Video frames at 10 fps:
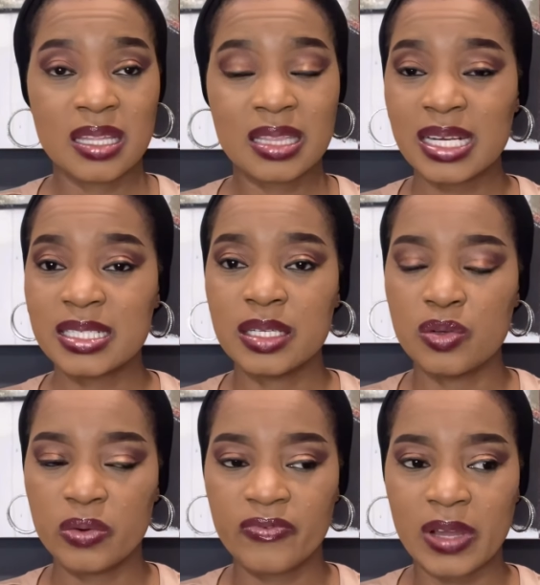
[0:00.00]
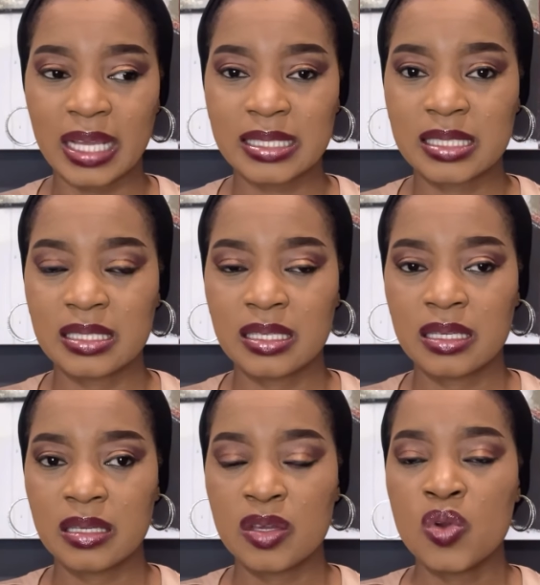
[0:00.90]
That is a known fact.
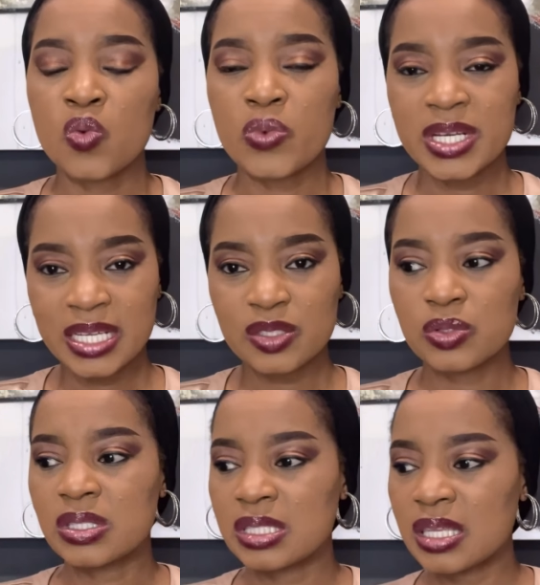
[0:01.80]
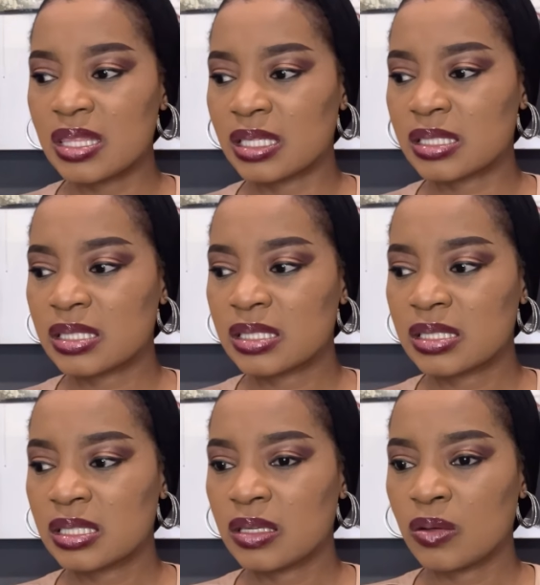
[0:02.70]
We need to see that,
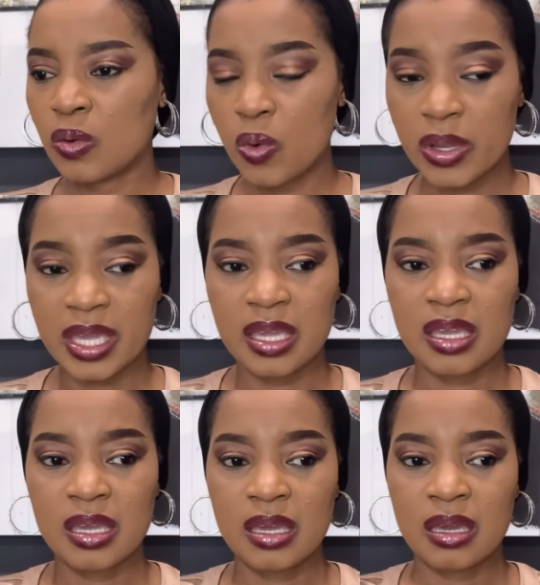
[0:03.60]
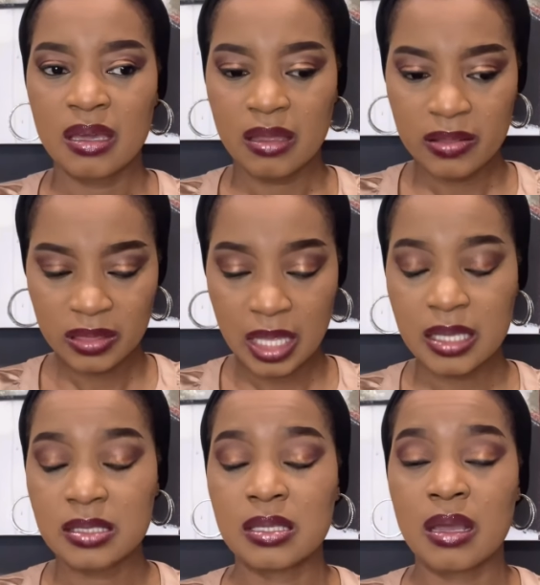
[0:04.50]
okay,
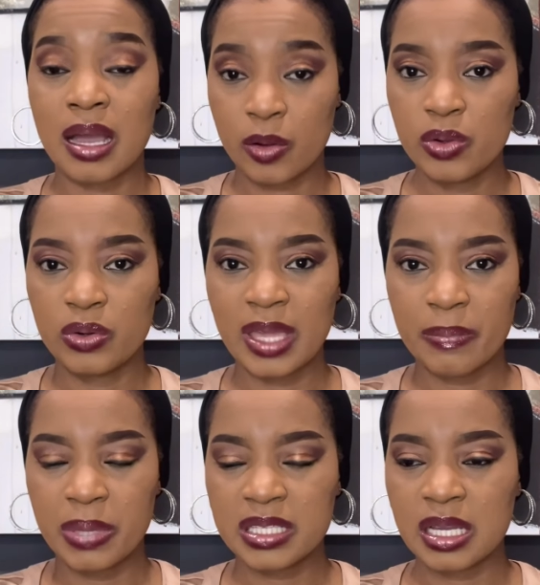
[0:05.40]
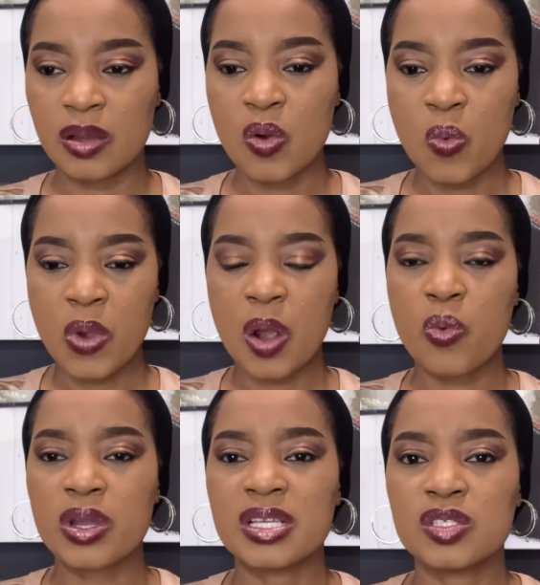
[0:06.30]
things are going to get better. We are
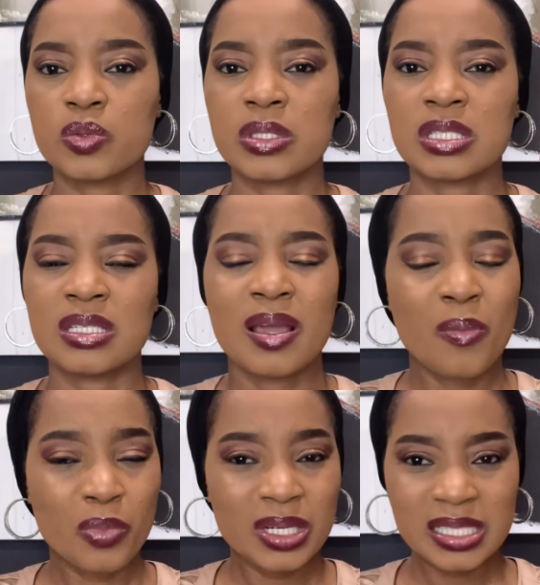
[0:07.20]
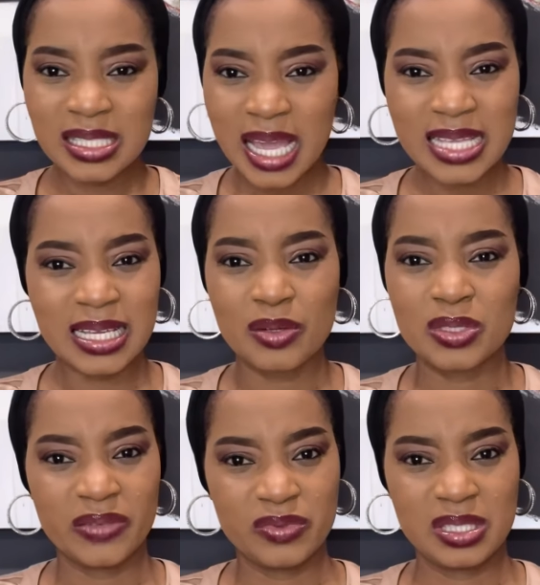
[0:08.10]
working towards it. But the signs are
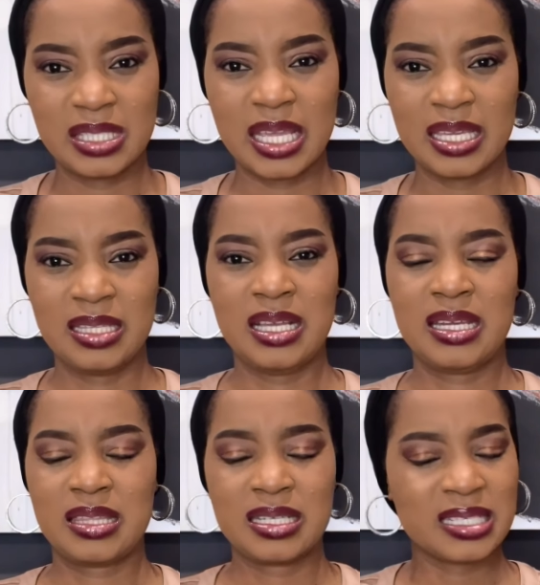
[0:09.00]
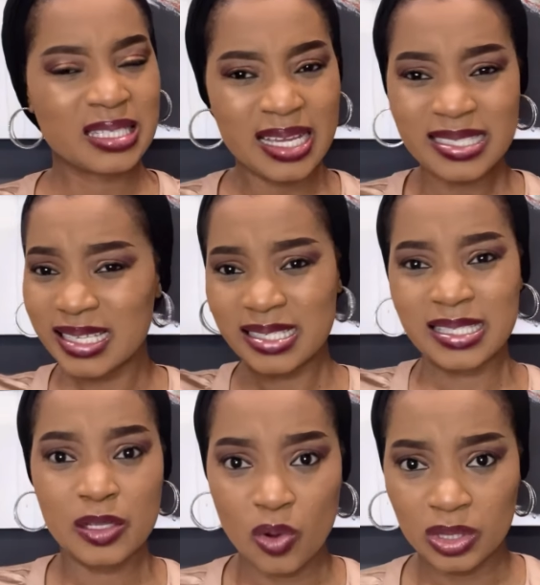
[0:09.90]
not even saying anything. The signs are
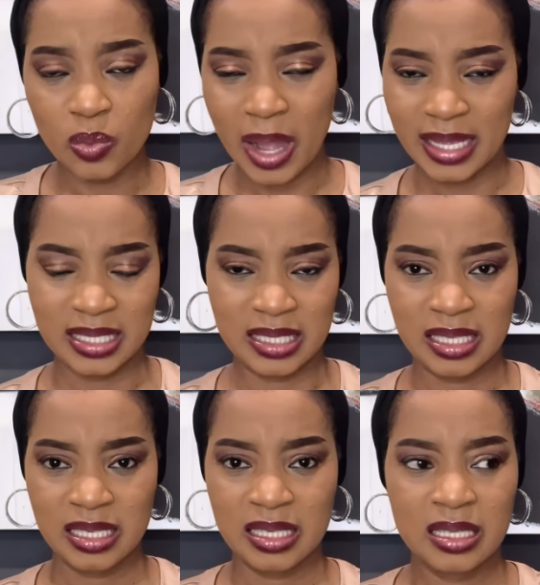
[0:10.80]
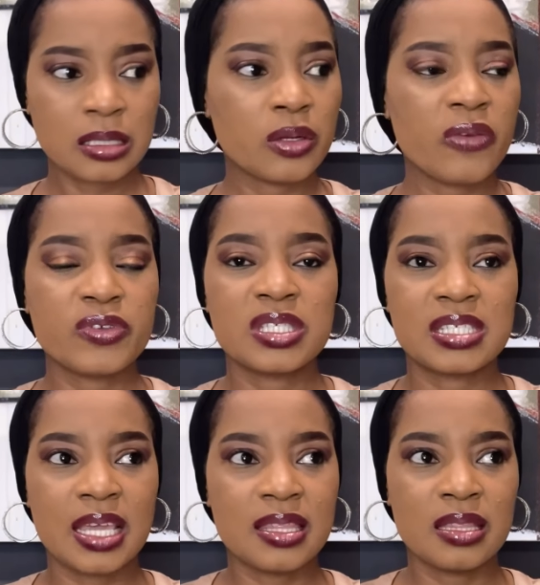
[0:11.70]
saying otherwise. They're not even
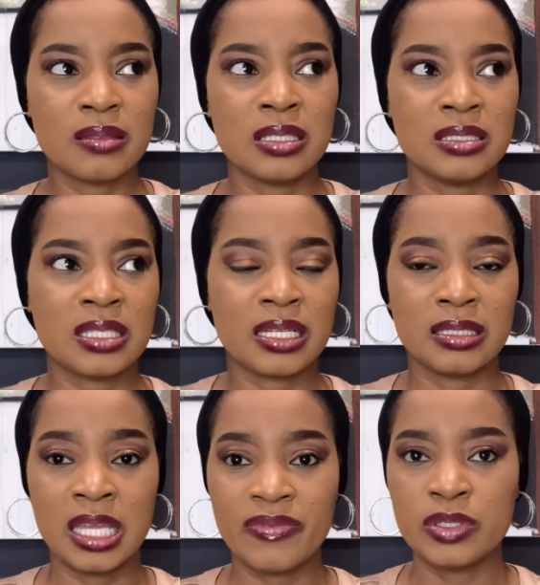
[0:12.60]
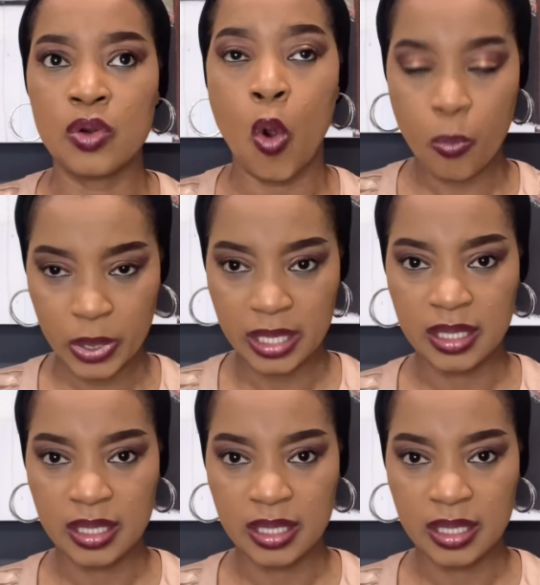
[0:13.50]
saying, giving hope.